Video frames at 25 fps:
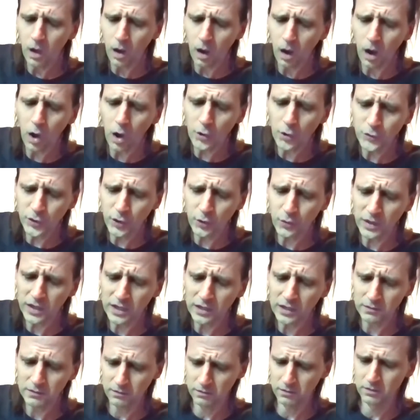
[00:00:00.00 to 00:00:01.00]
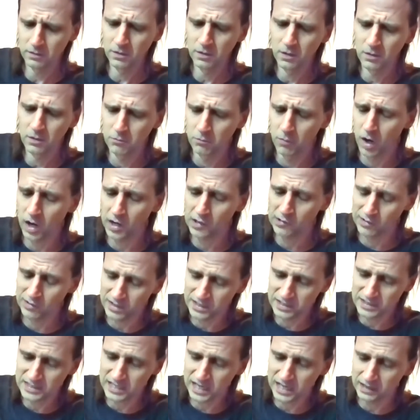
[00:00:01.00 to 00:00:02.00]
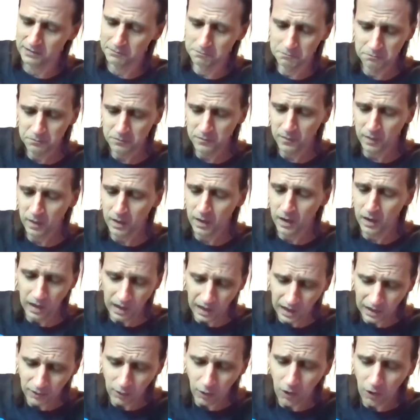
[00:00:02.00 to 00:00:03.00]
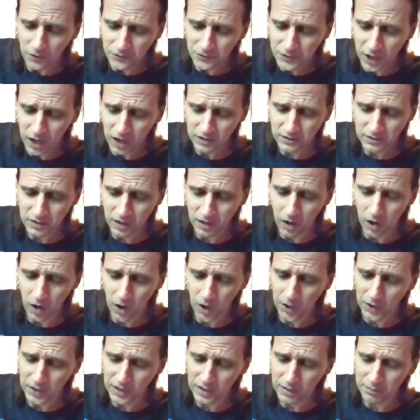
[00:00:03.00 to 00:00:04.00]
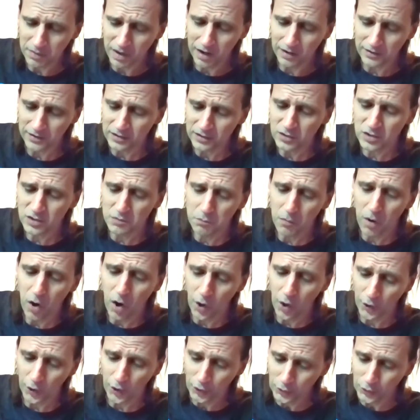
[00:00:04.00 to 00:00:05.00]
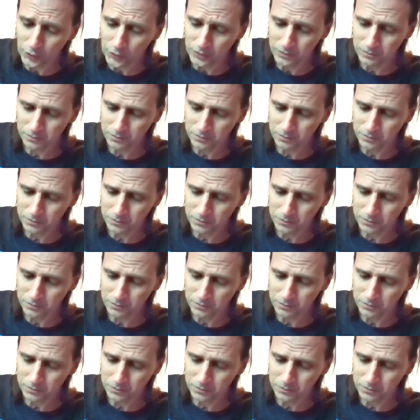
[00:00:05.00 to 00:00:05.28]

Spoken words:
I'll do it, Margaret said, and I'll talk to Artie about it tomorrow.